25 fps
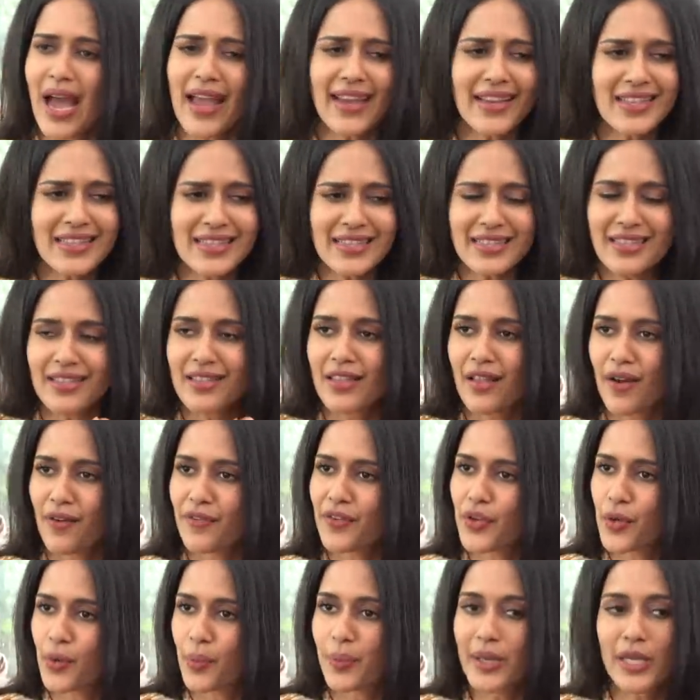I can still love
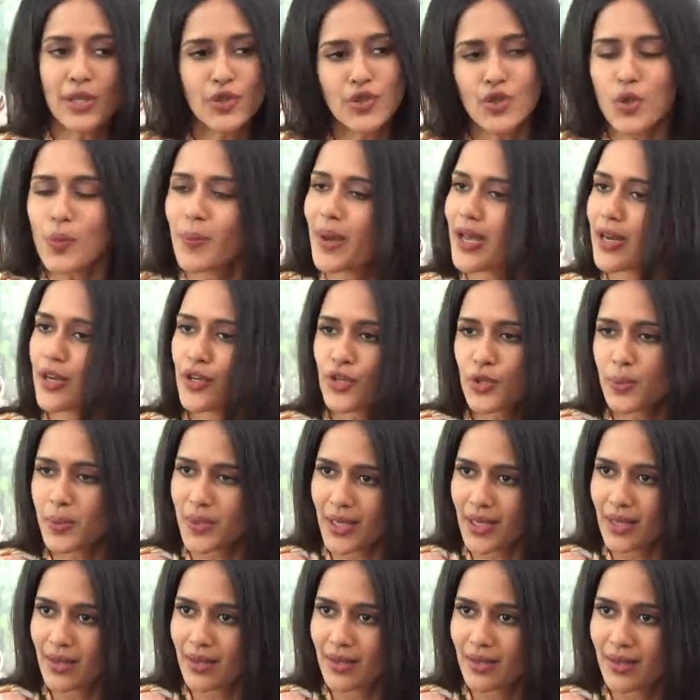you because you matter to
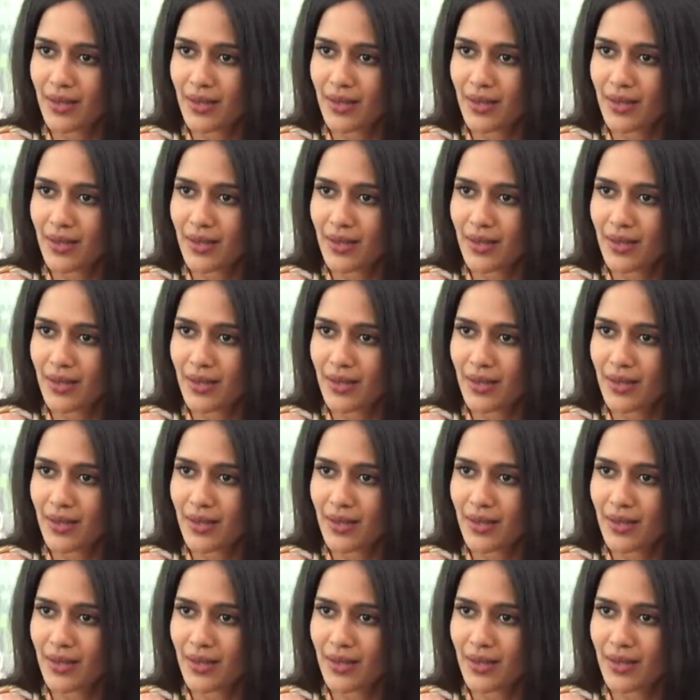me.